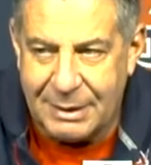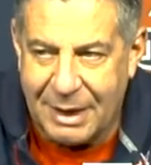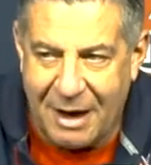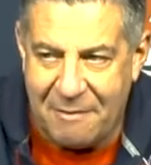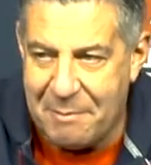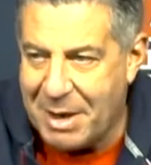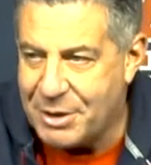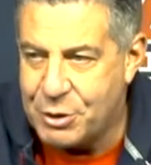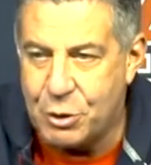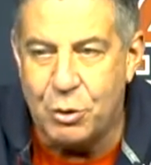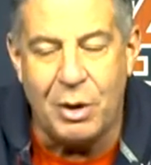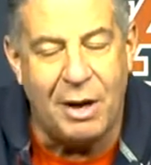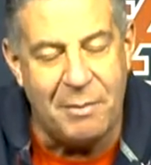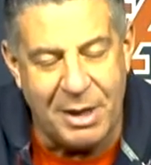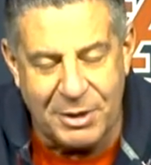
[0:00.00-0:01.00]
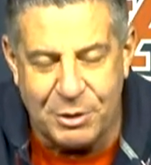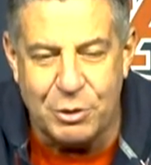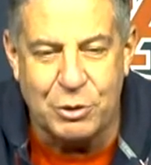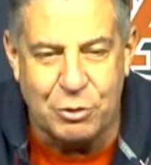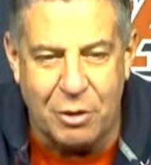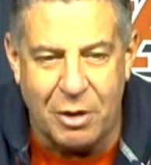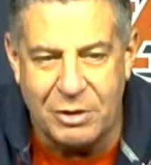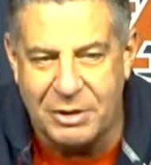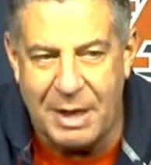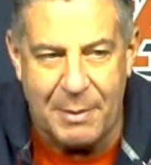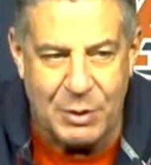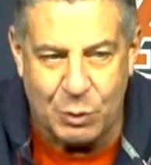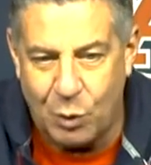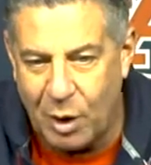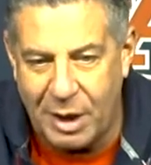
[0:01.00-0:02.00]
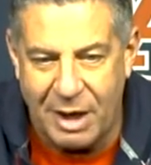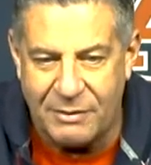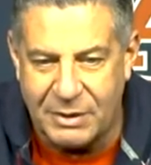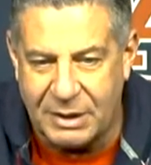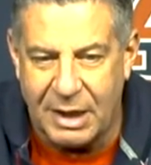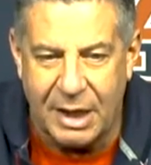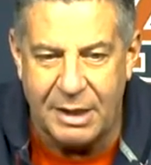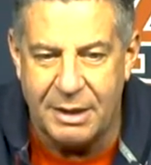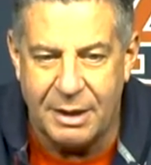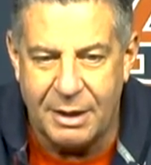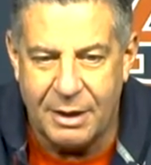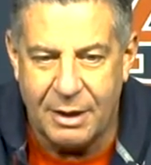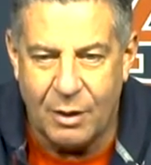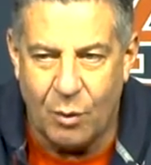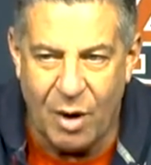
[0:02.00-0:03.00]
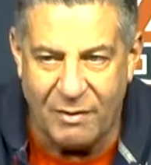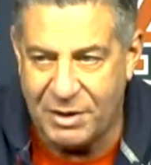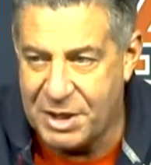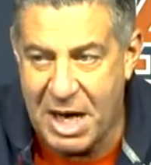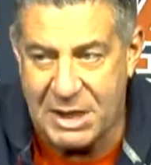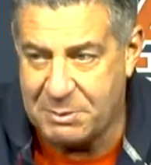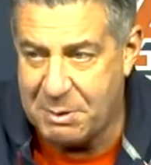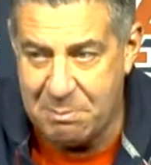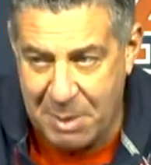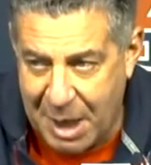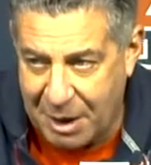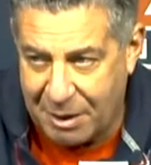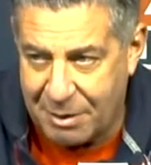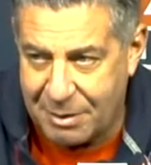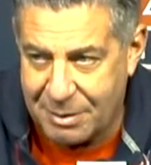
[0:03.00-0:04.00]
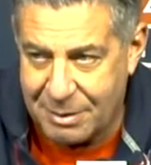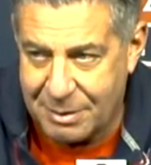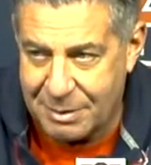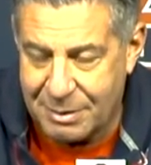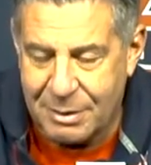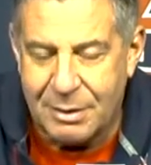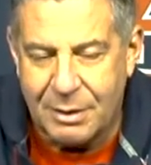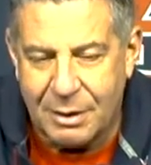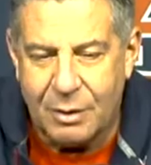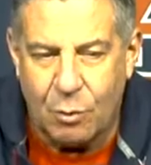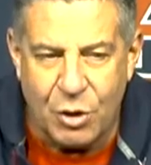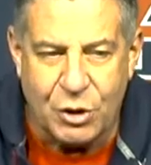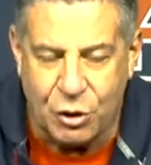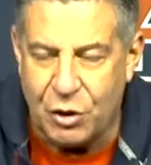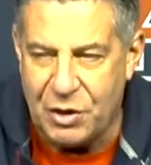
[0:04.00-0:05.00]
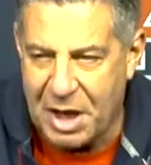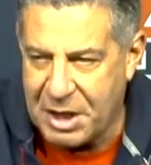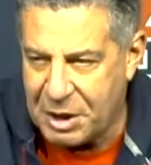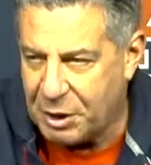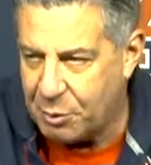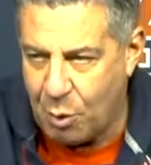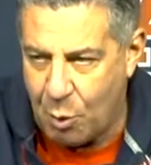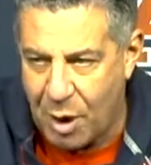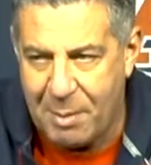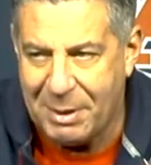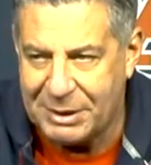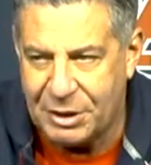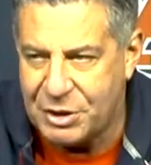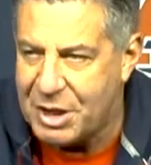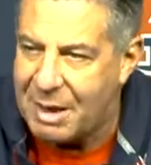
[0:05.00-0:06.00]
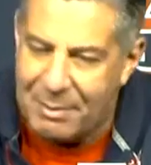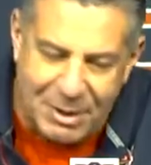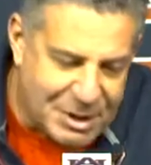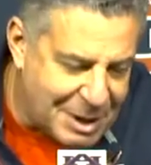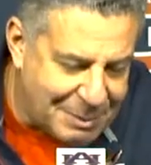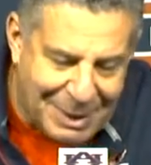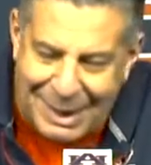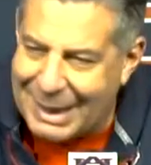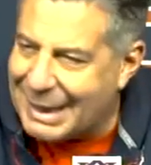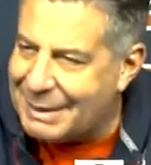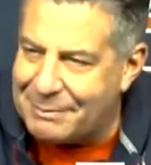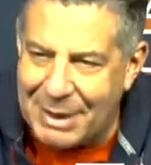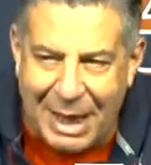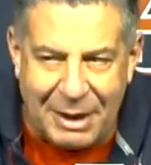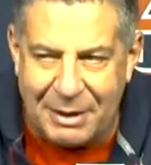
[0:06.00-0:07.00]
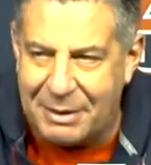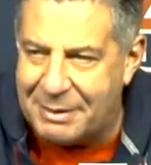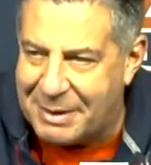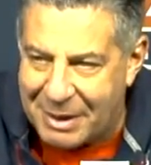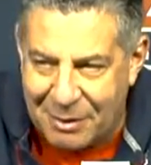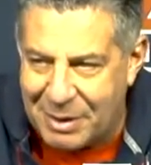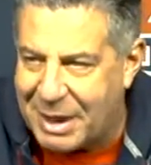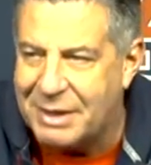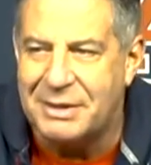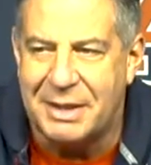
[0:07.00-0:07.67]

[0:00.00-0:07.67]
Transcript: I've made two strong statements. One, I've said, we have a chance to be better, which could then, well, what about the championship? I'm not there yet.